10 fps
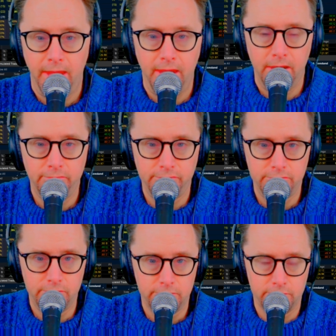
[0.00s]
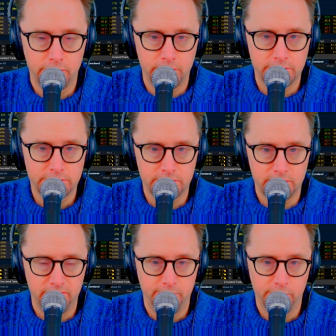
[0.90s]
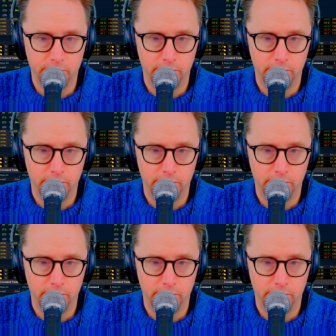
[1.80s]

have to learn to live below